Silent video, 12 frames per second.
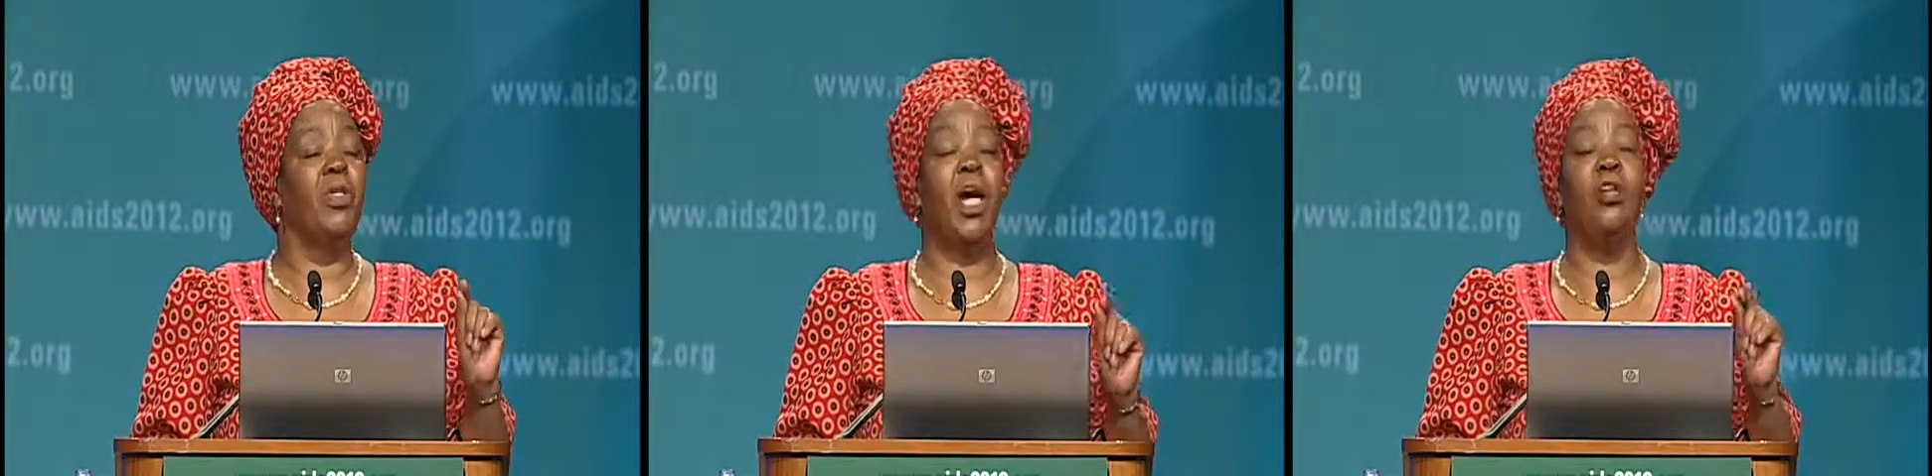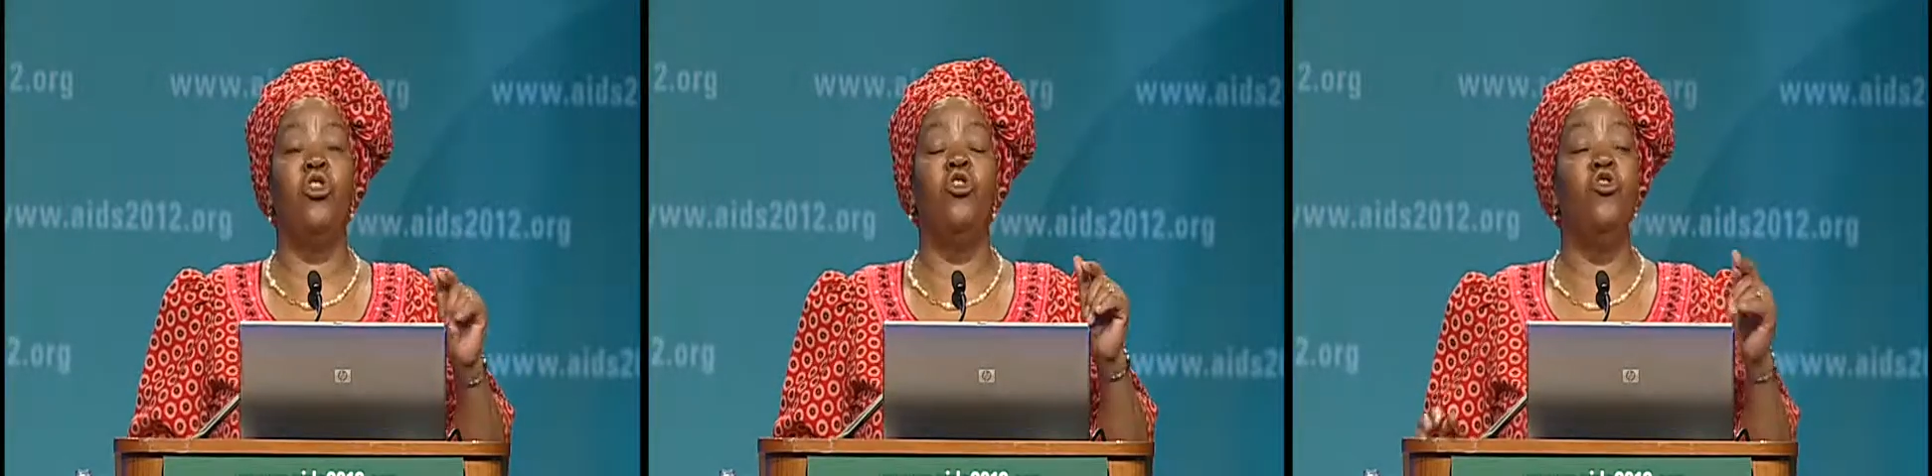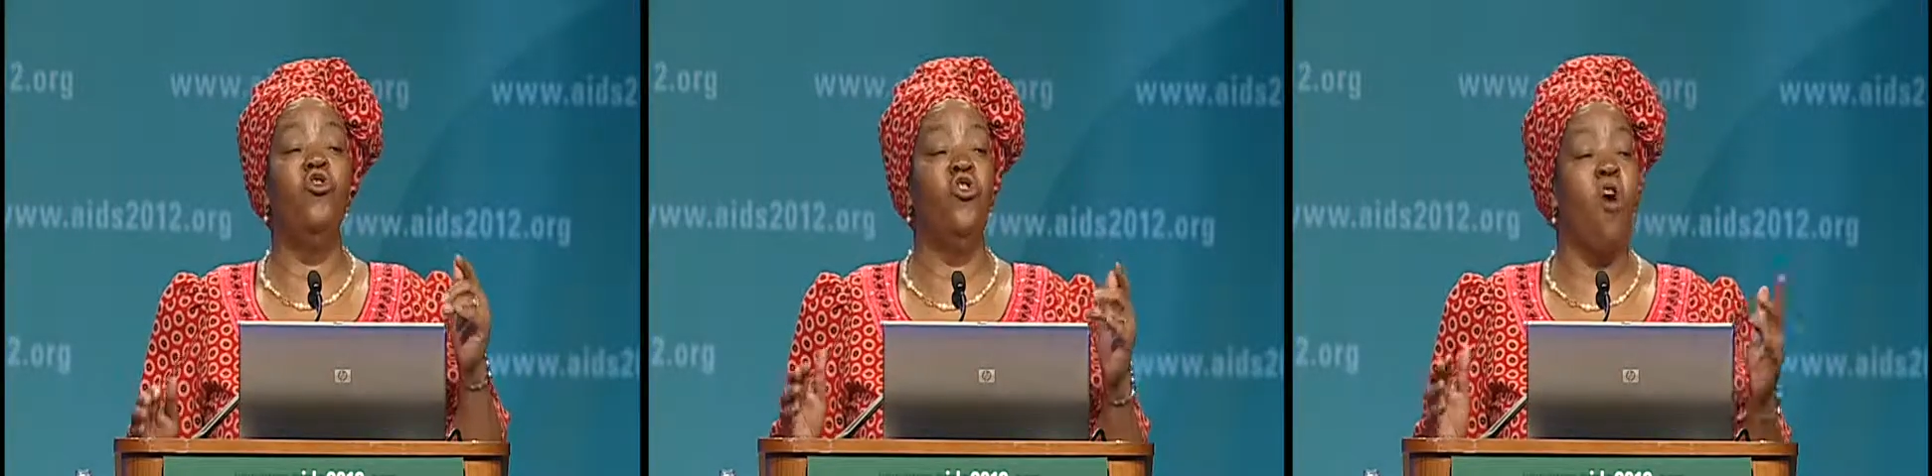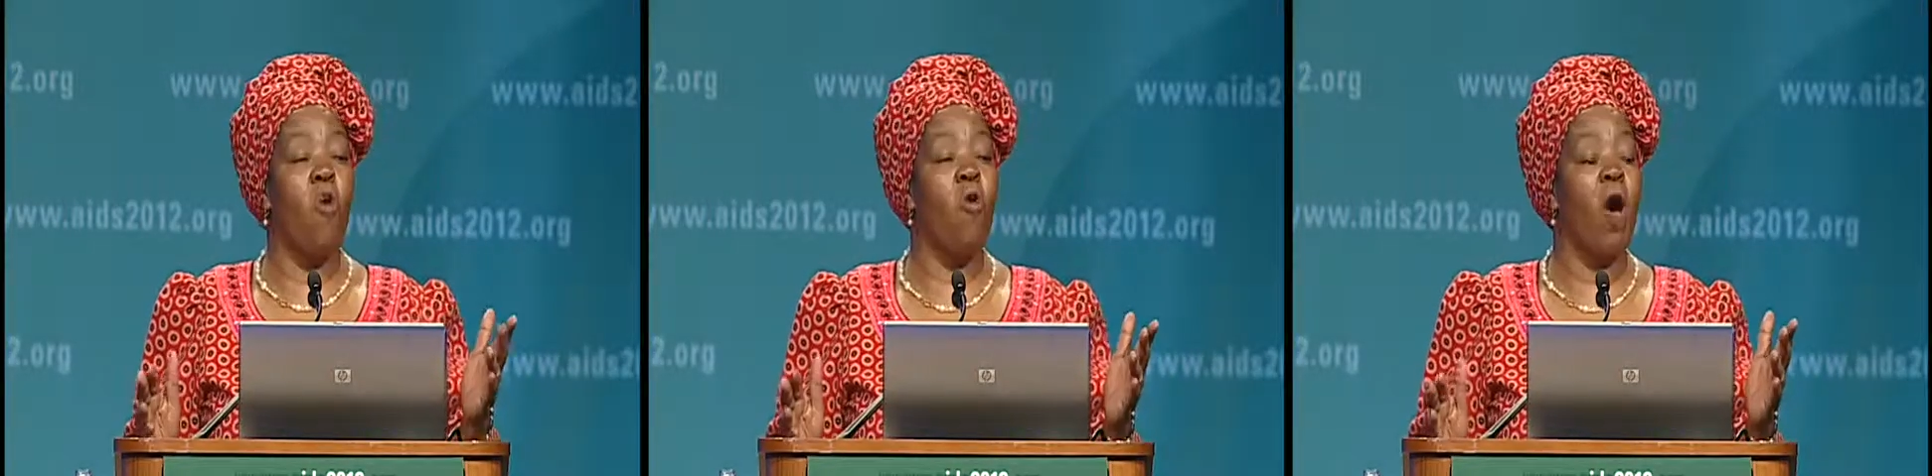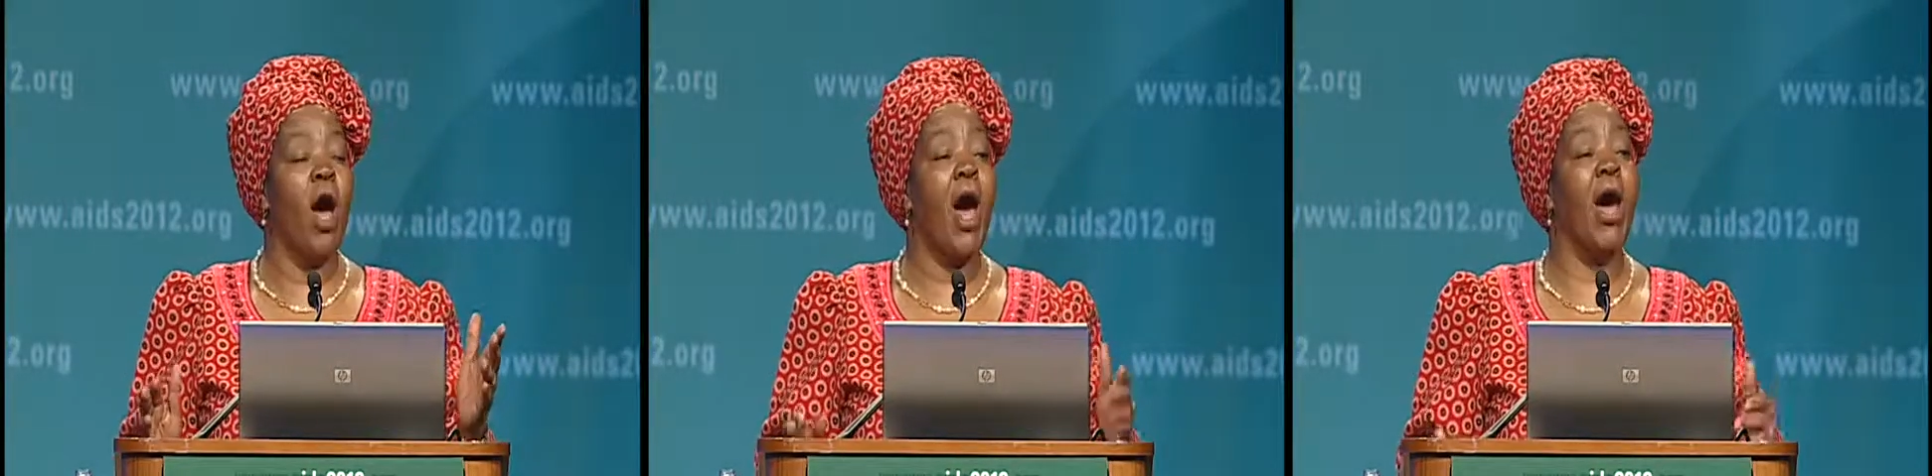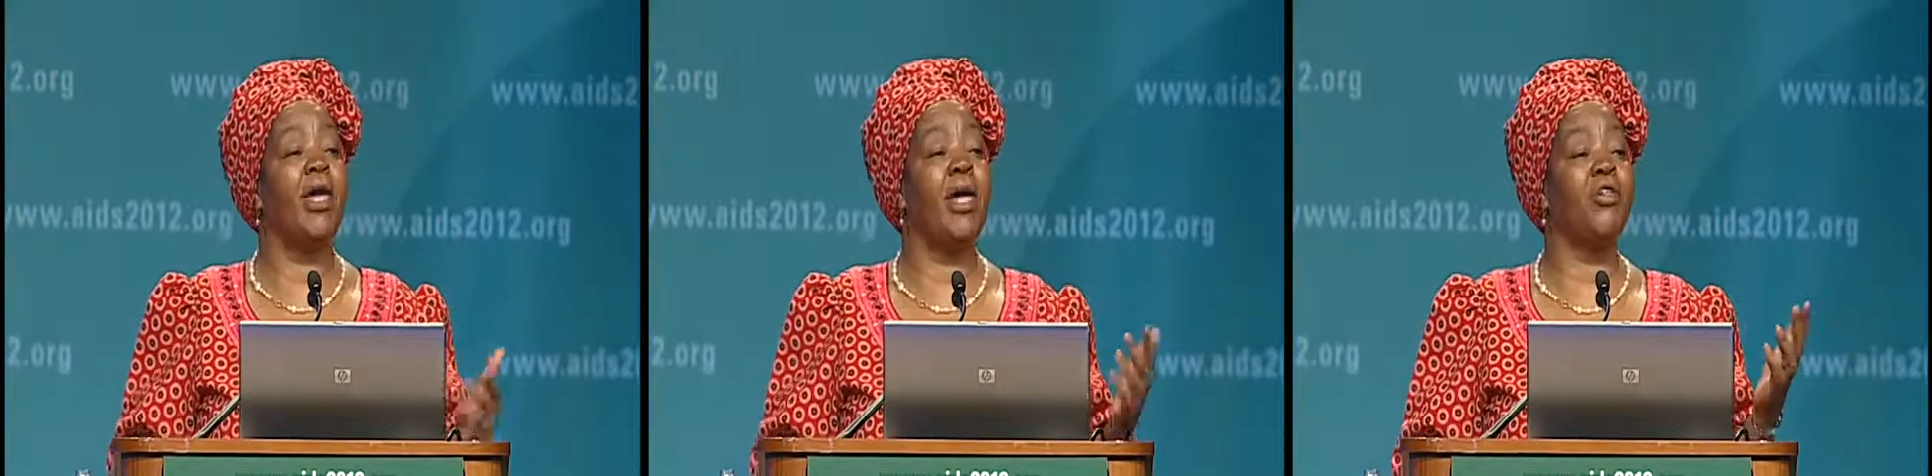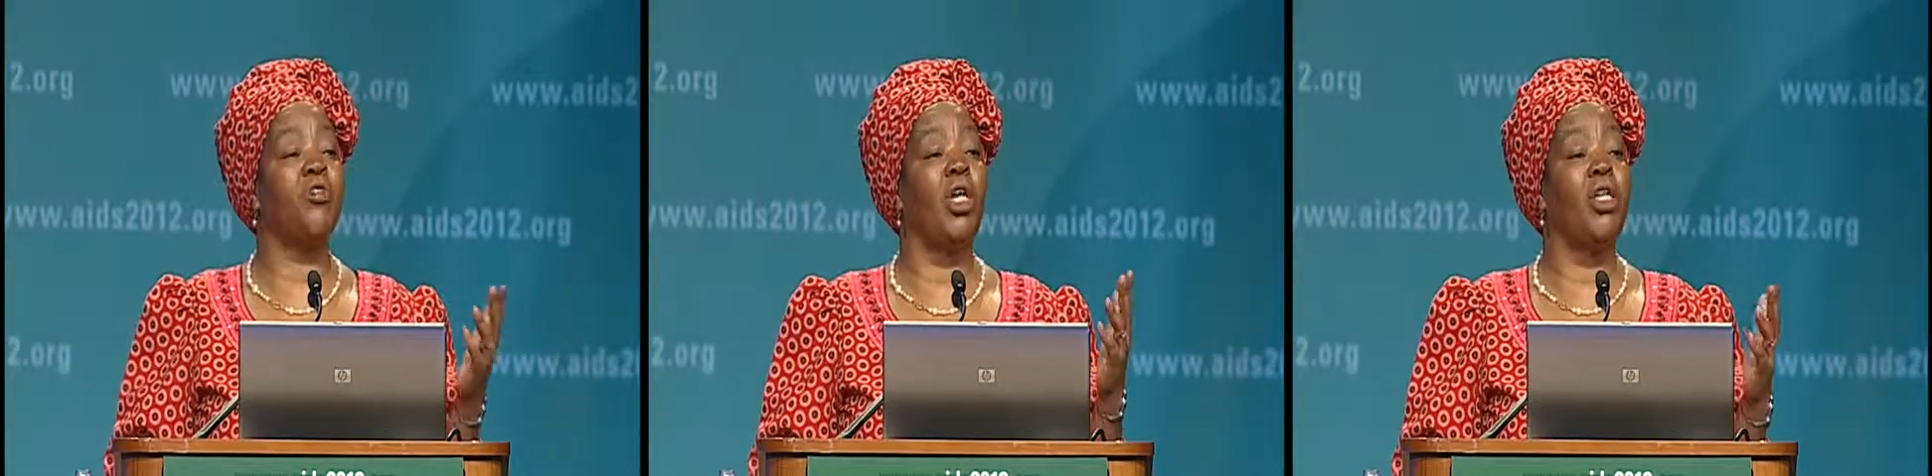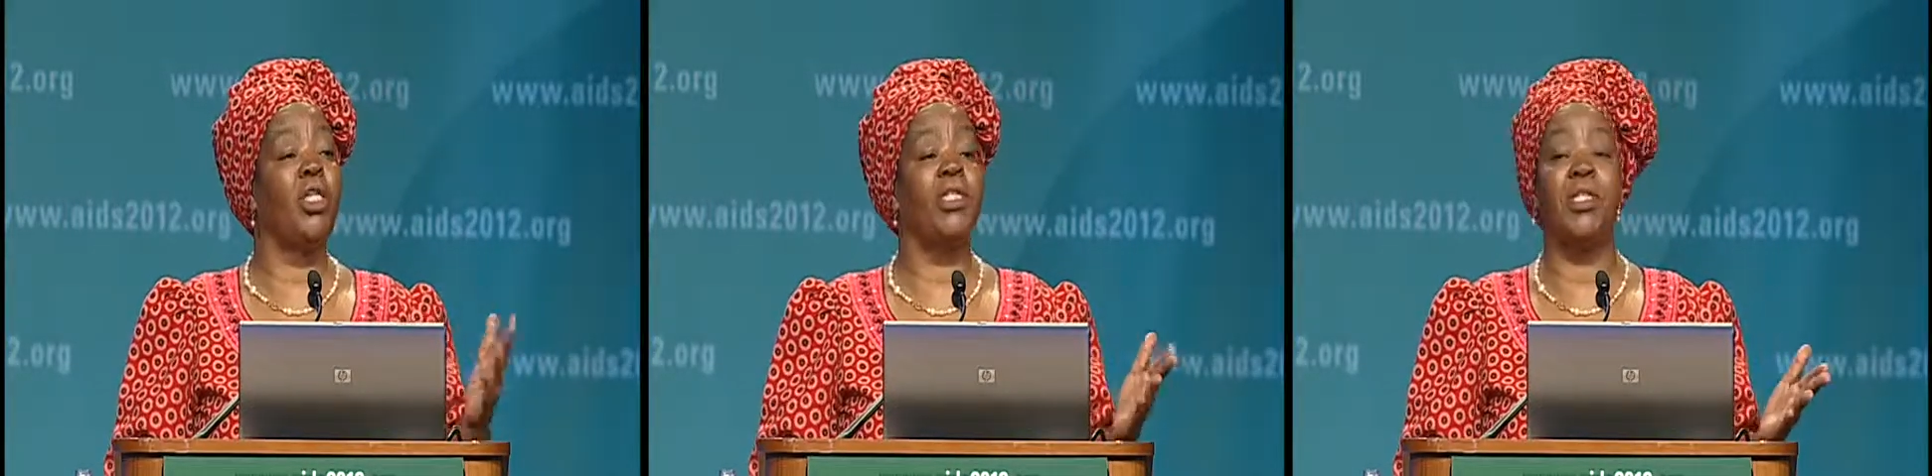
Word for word: that you know are actually,